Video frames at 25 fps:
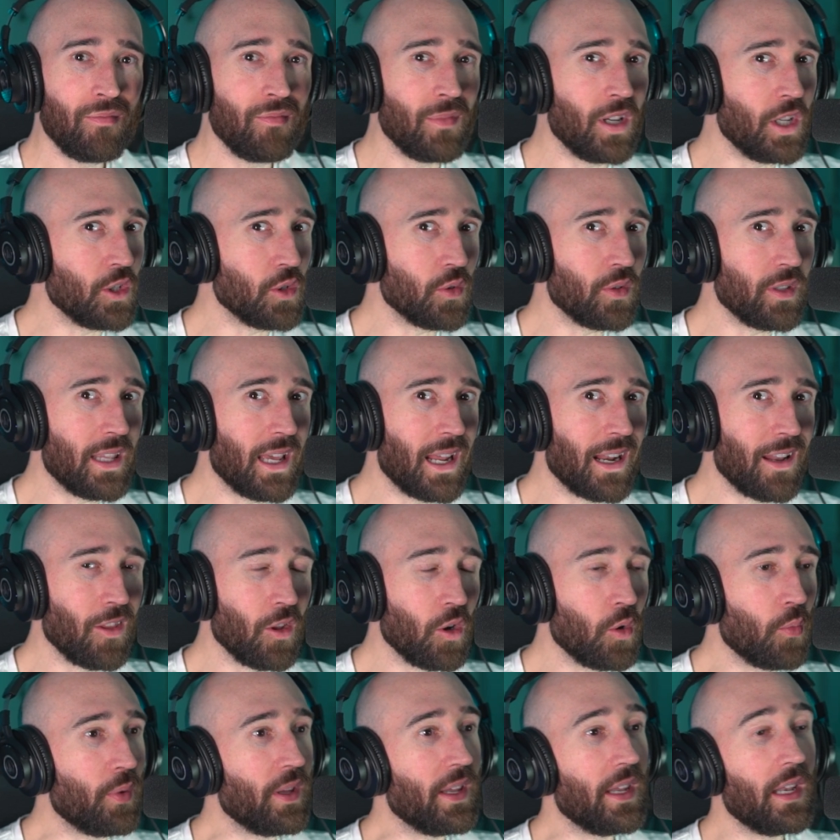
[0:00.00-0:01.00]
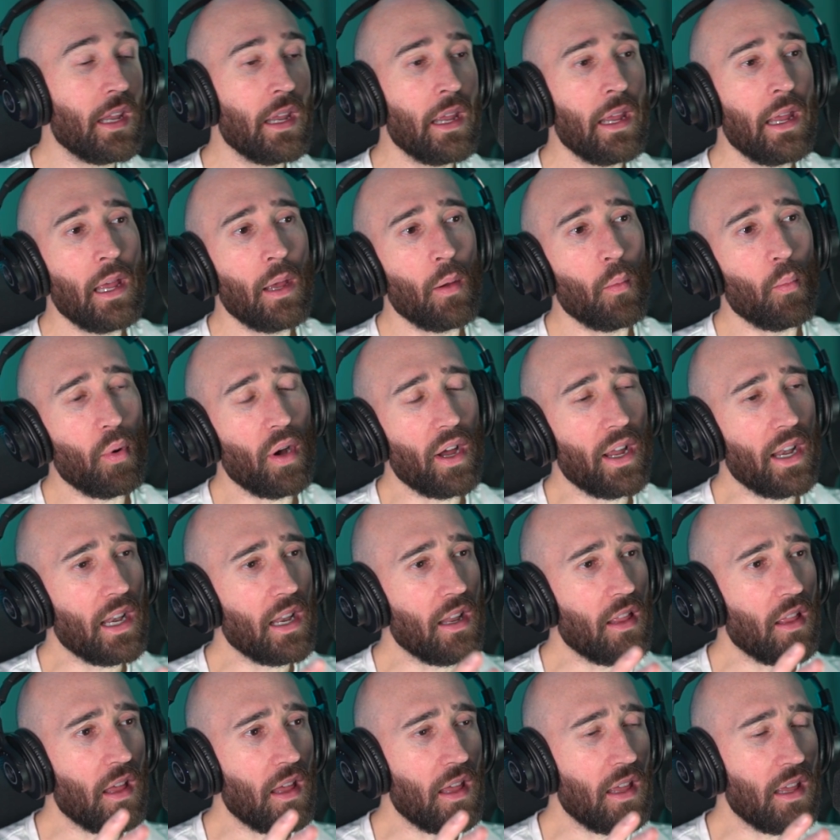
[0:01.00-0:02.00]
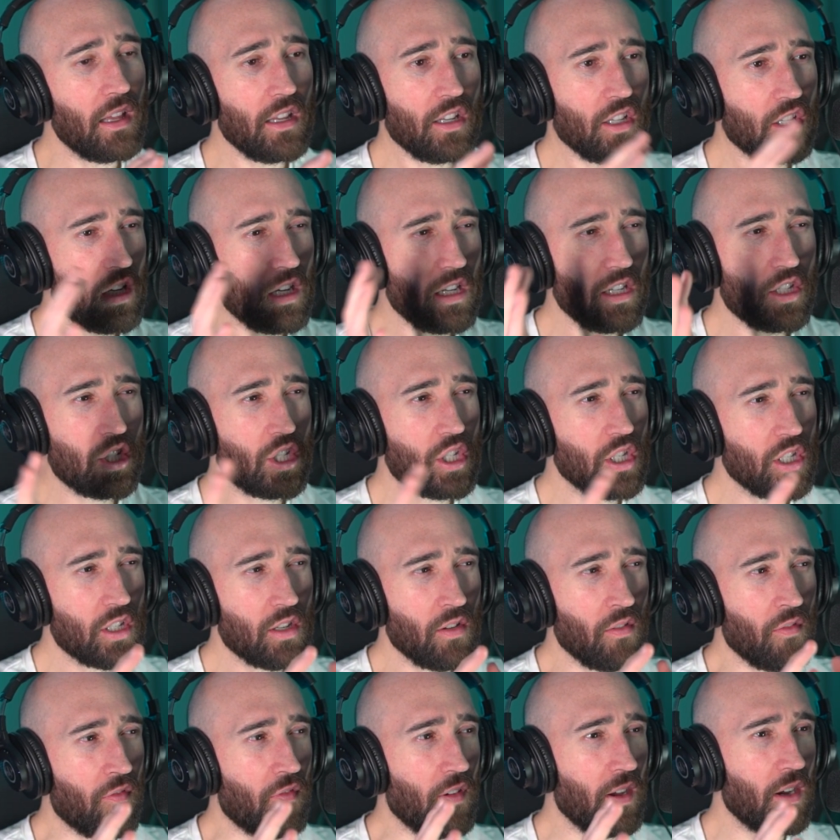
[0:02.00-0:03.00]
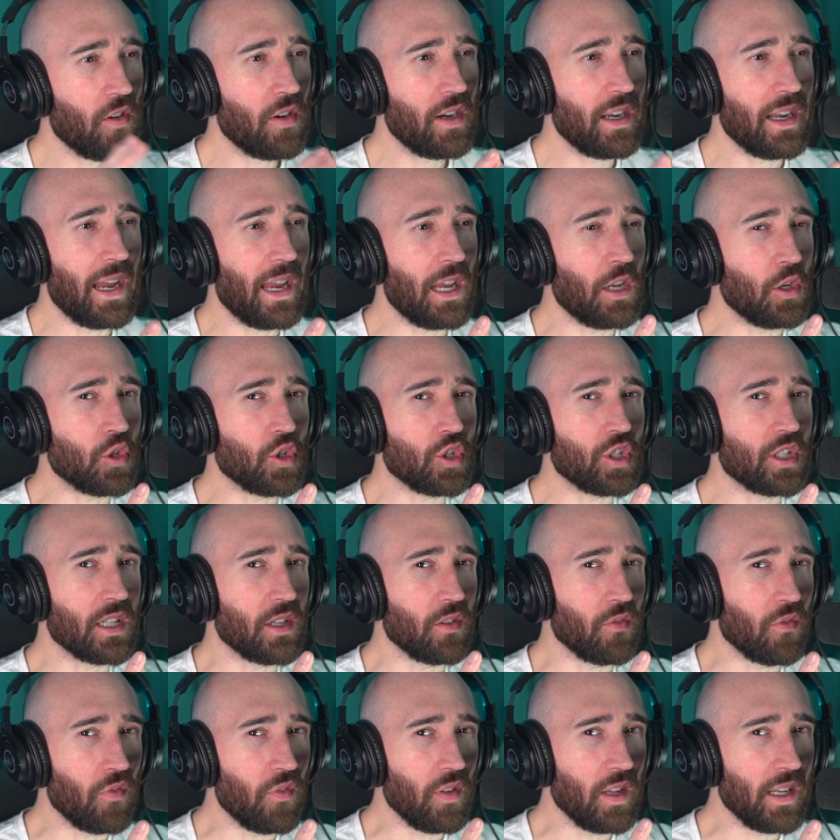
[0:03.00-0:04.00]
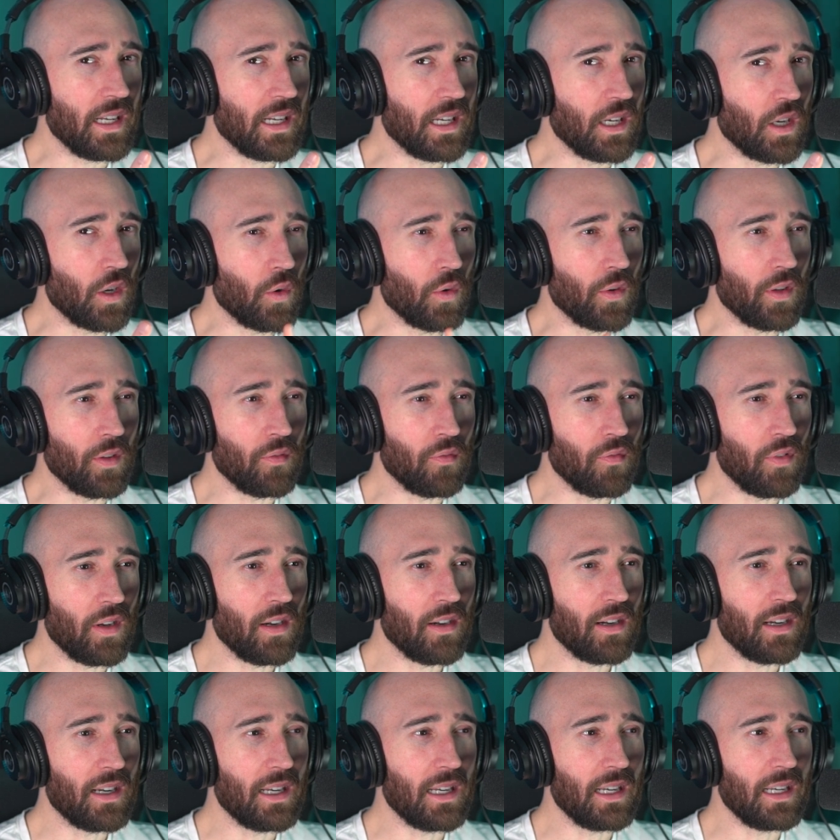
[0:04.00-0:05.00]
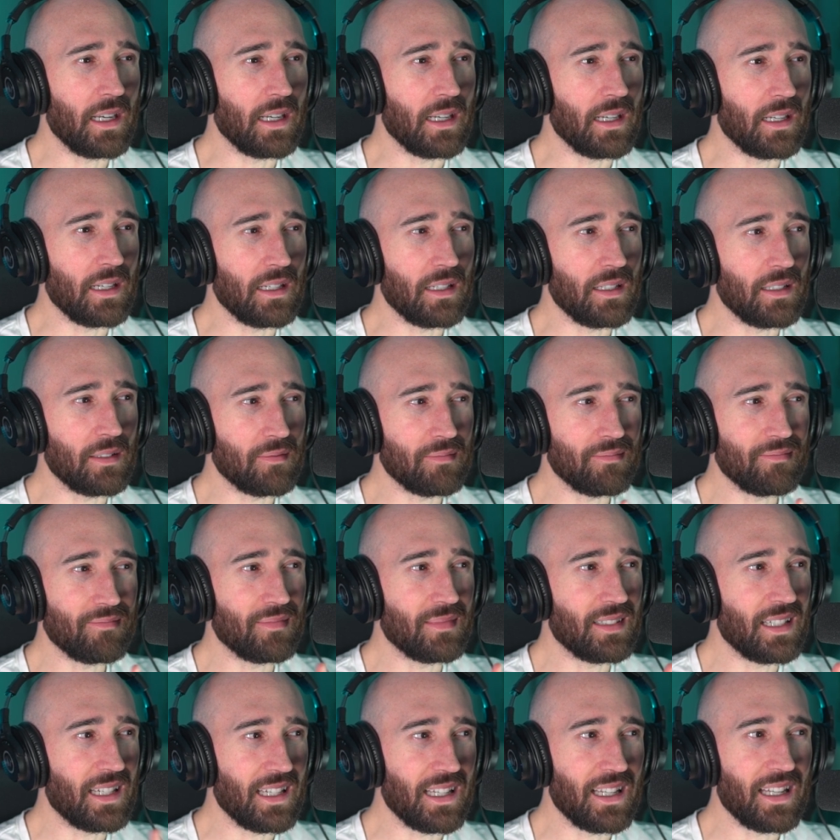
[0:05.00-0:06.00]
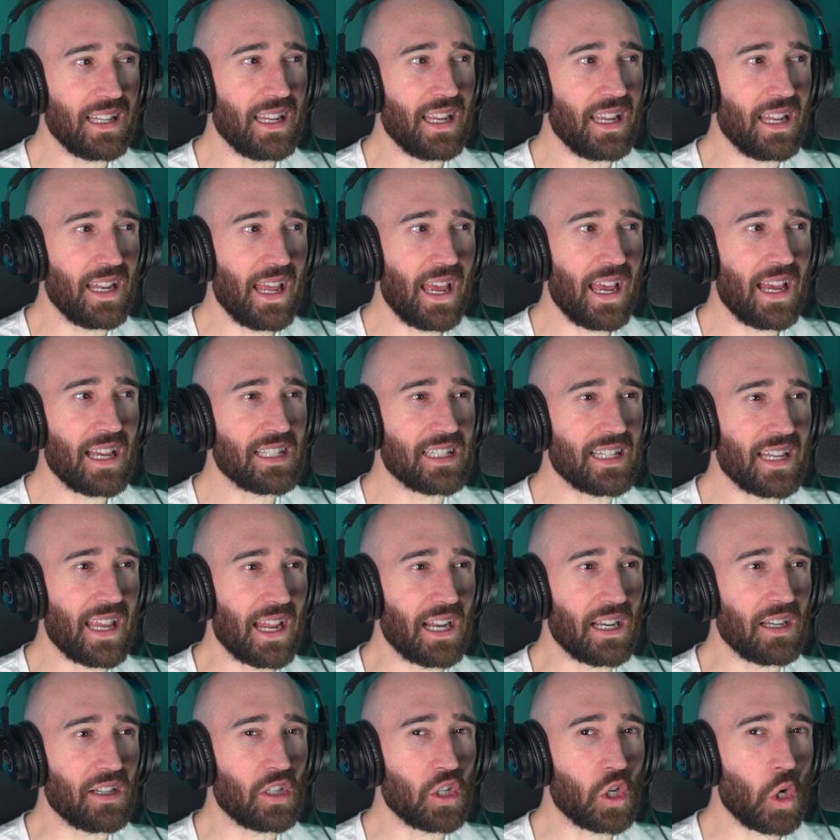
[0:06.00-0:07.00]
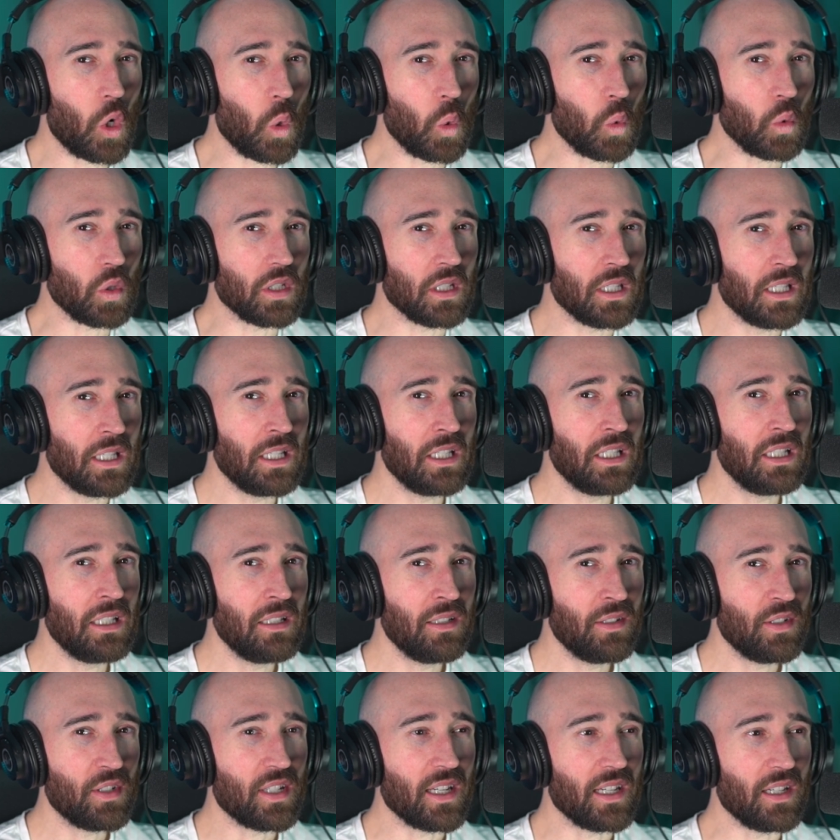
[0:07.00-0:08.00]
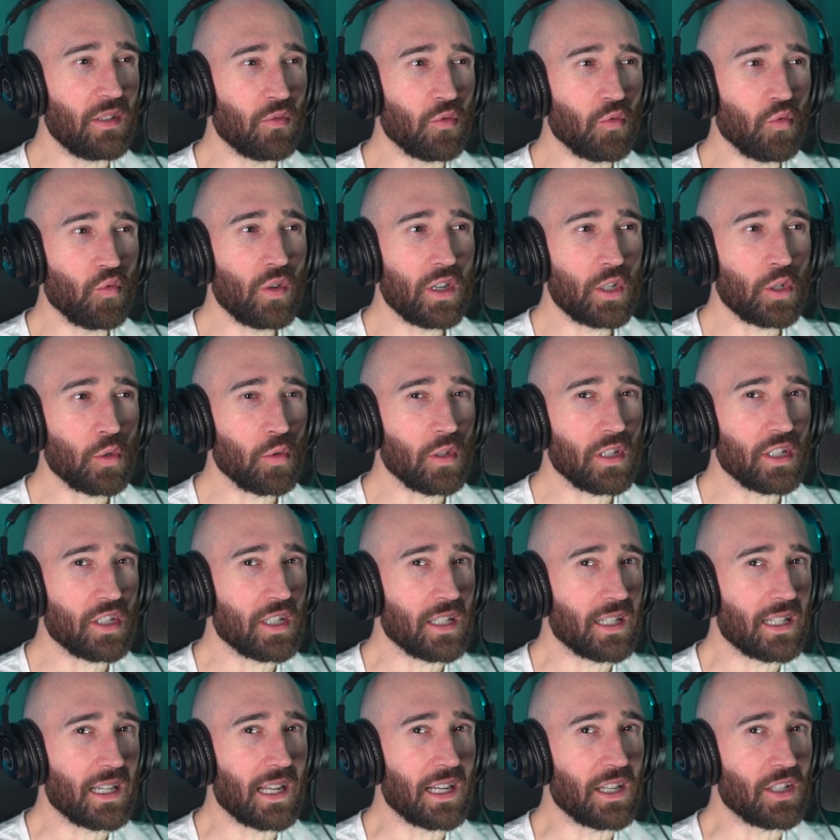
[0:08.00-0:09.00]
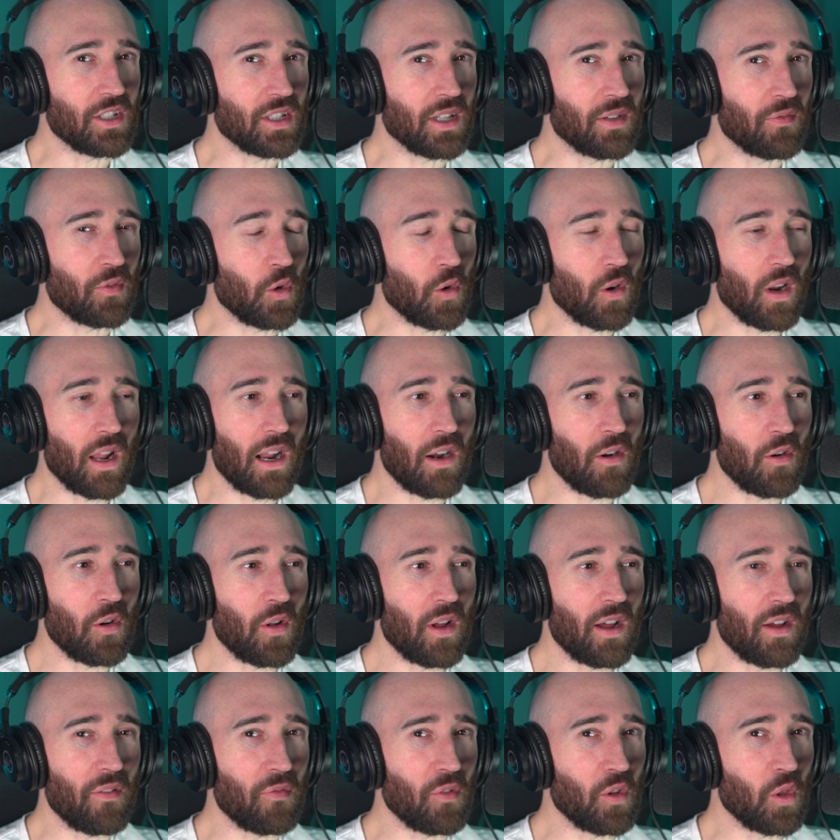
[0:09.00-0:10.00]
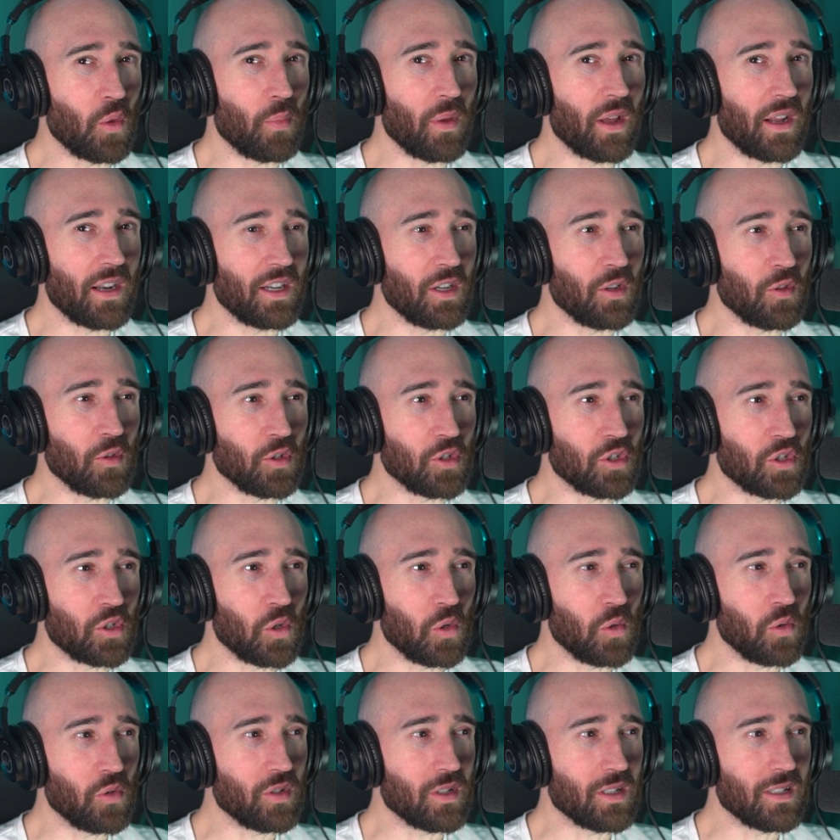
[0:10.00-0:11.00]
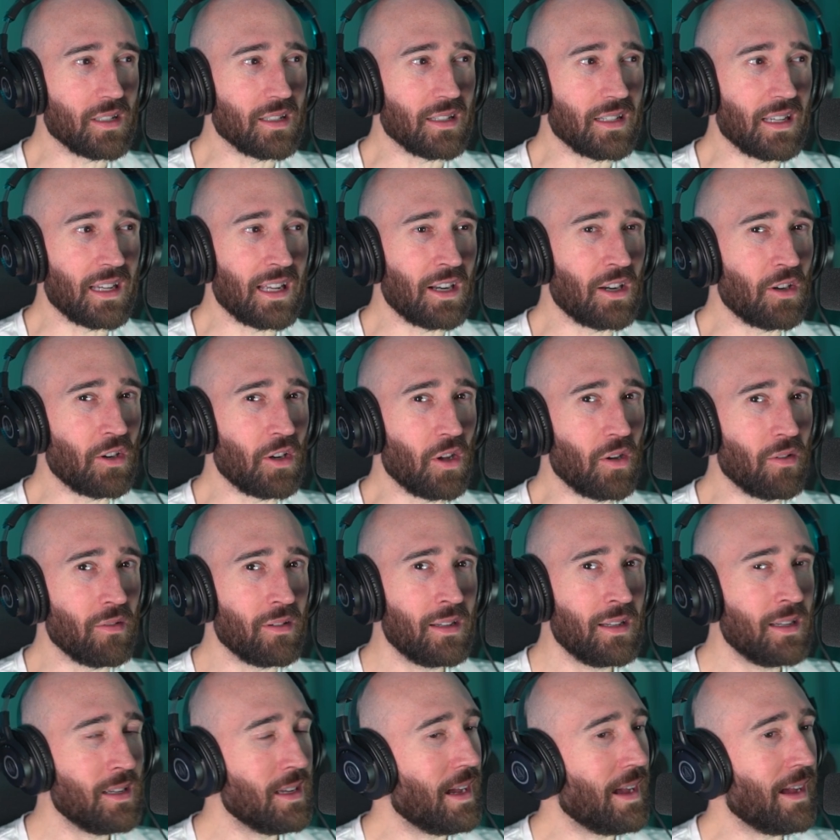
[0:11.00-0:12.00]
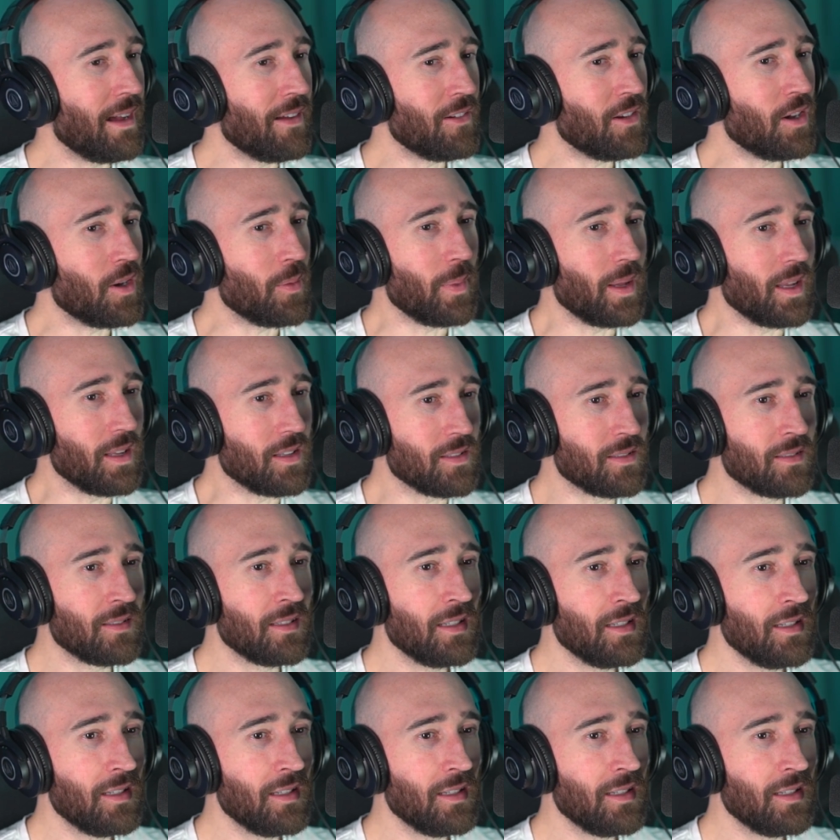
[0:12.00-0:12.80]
Enjoyed that a little bit. But it's just a very interesting video. It very, it has that cult, see, ritualistic kind of stuff going on. I don't know how I feel about it. You know, there's skulls and I don't know. I don't know, man.